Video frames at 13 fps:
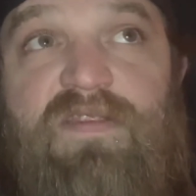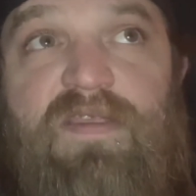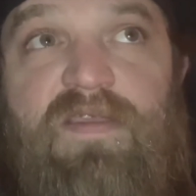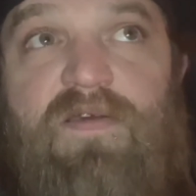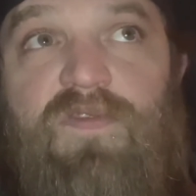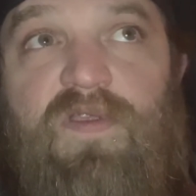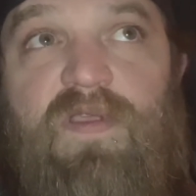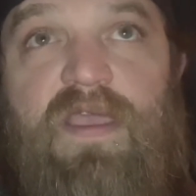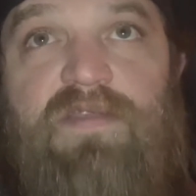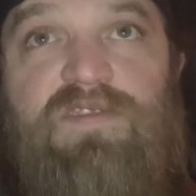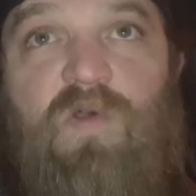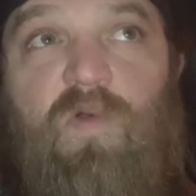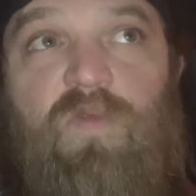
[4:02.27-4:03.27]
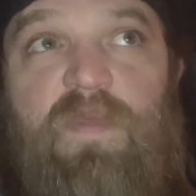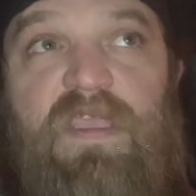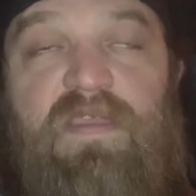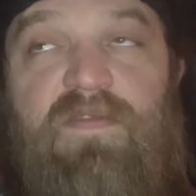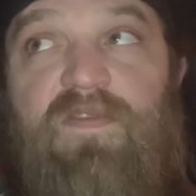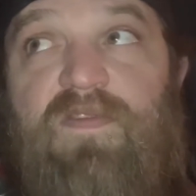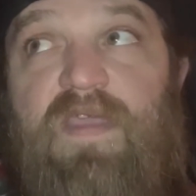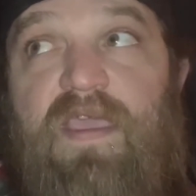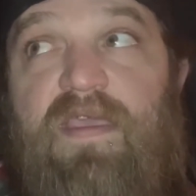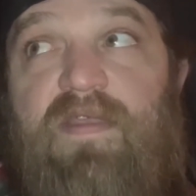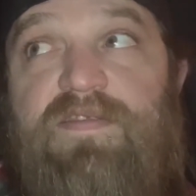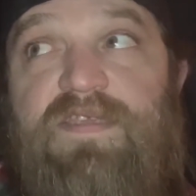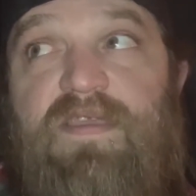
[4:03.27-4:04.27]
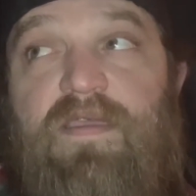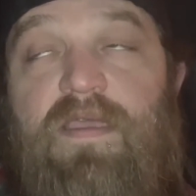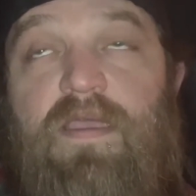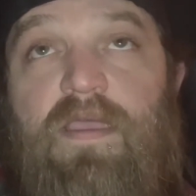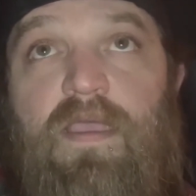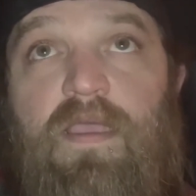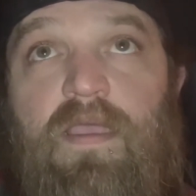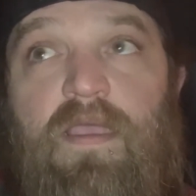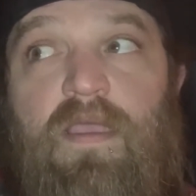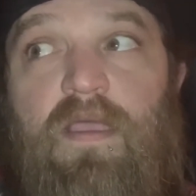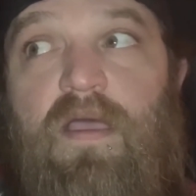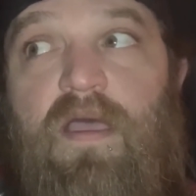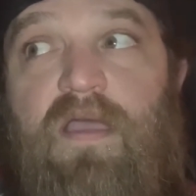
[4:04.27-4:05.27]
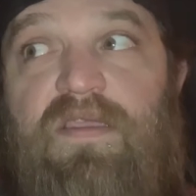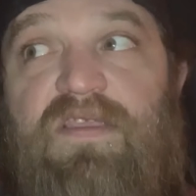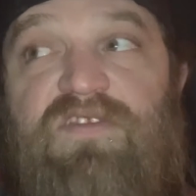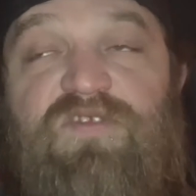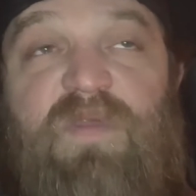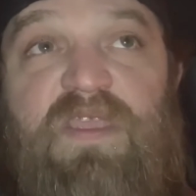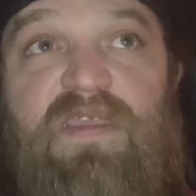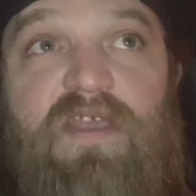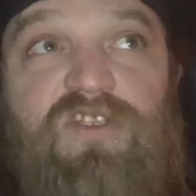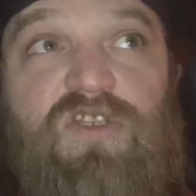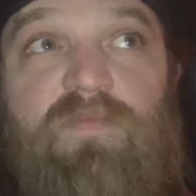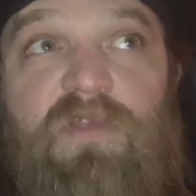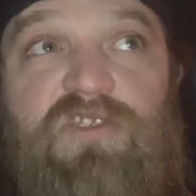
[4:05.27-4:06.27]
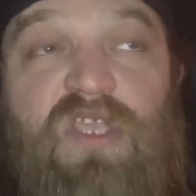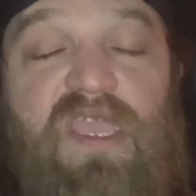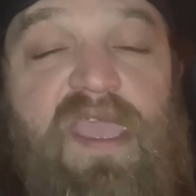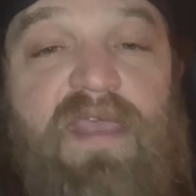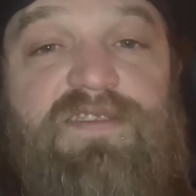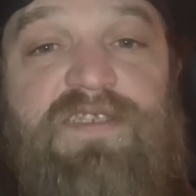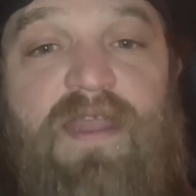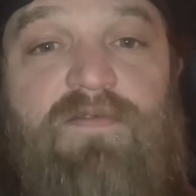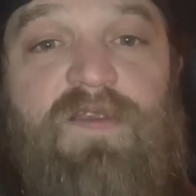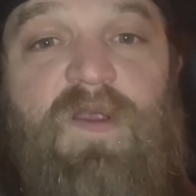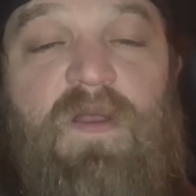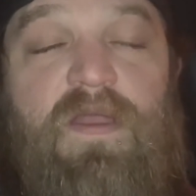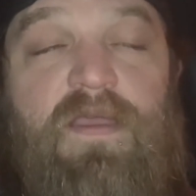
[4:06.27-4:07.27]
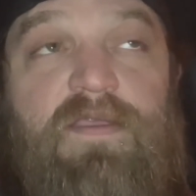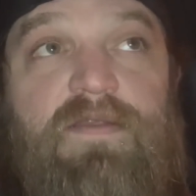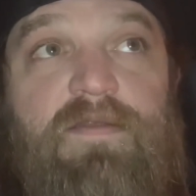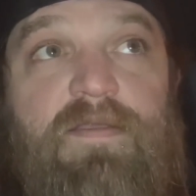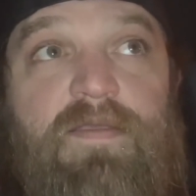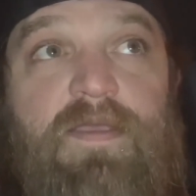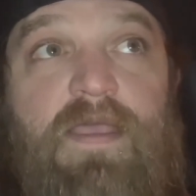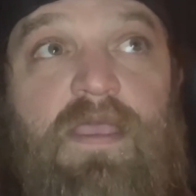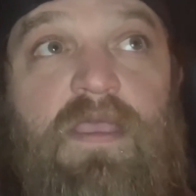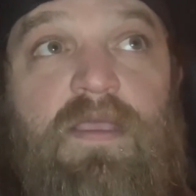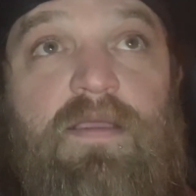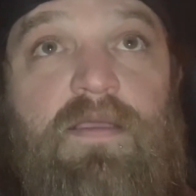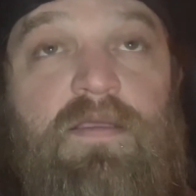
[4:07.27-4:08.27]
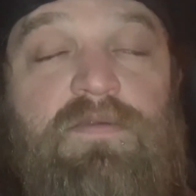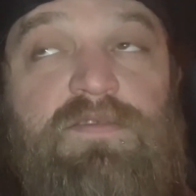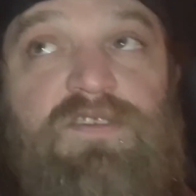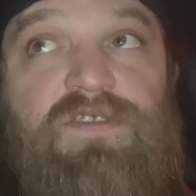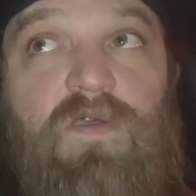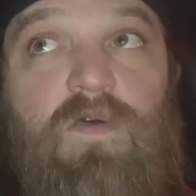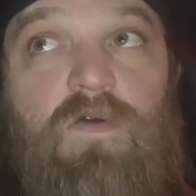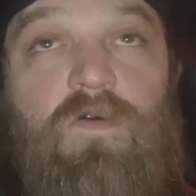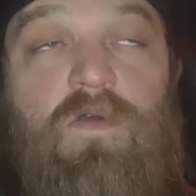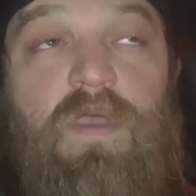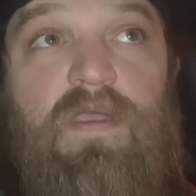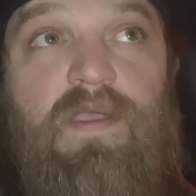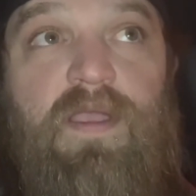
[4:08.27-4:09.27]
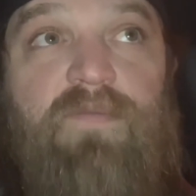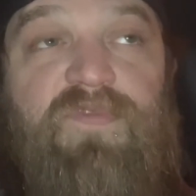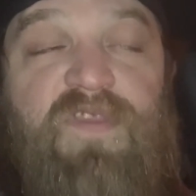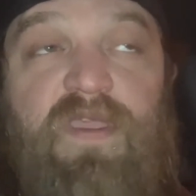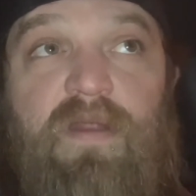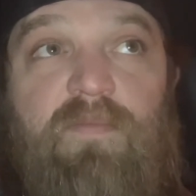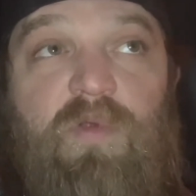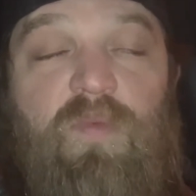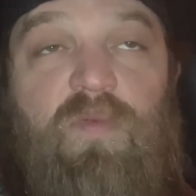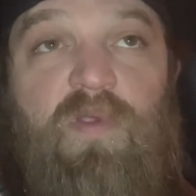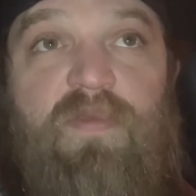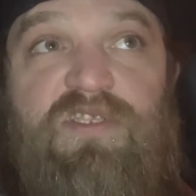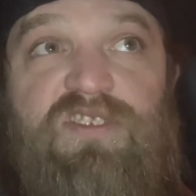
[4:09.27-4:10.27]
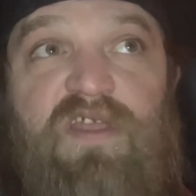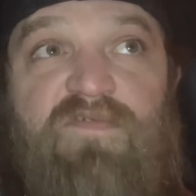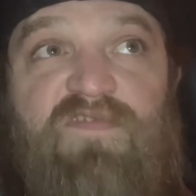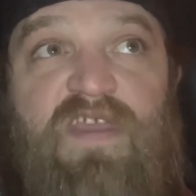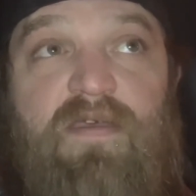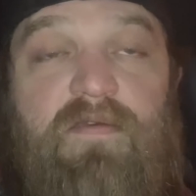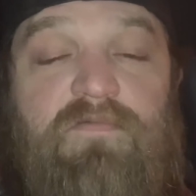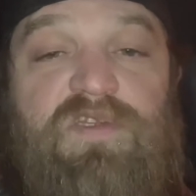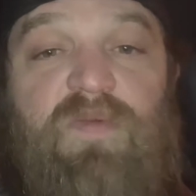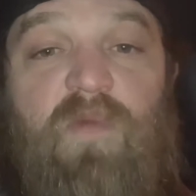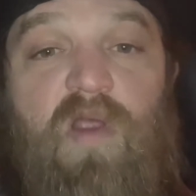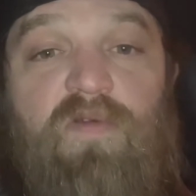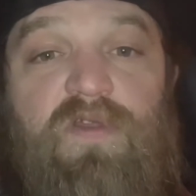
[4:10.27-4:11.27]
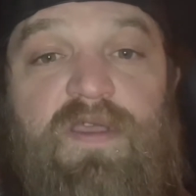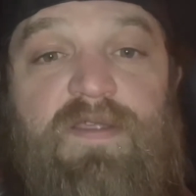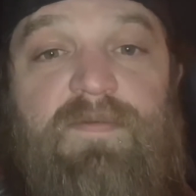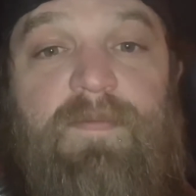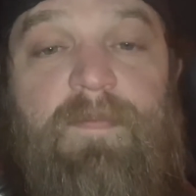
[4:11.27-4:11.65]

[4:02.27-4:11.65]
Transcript: The other guy told me that he's been catching a bunch of cats down here at night, so I'm thinking I'm going to bring my stuff down tomorrow night,